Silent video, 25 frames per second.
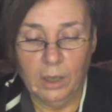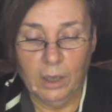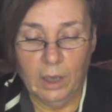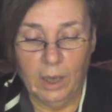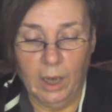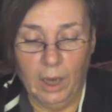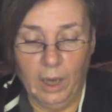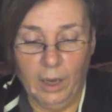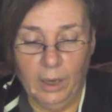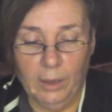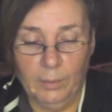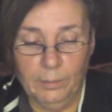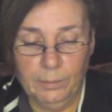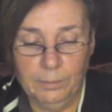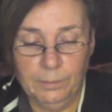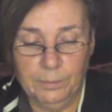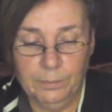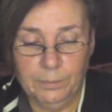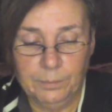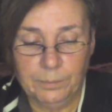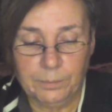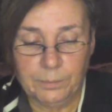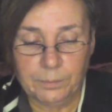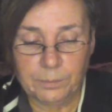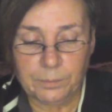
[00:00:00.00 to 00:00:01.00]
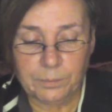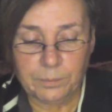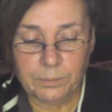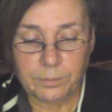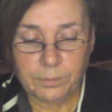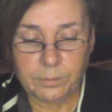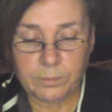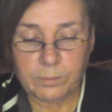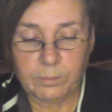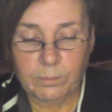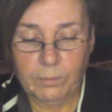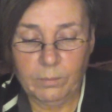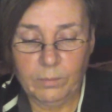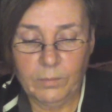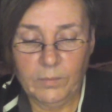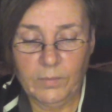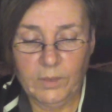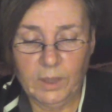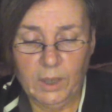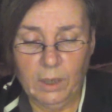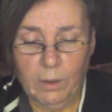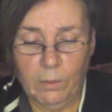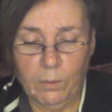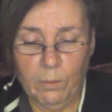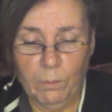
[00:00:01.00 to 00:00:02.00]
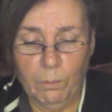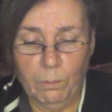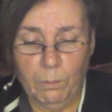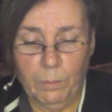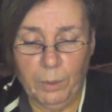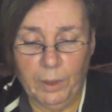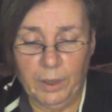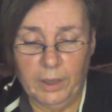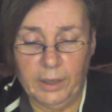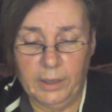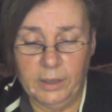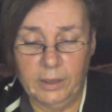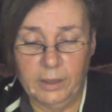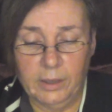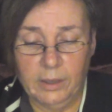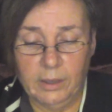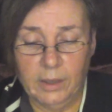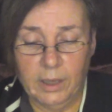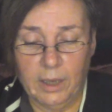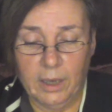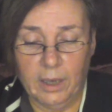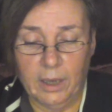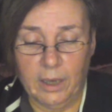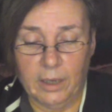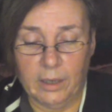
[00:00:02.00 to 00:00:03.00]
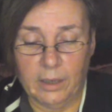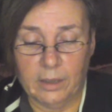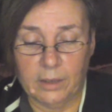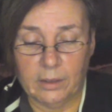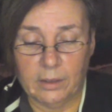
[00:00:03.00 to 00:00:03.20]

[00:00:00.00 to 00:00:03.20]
But I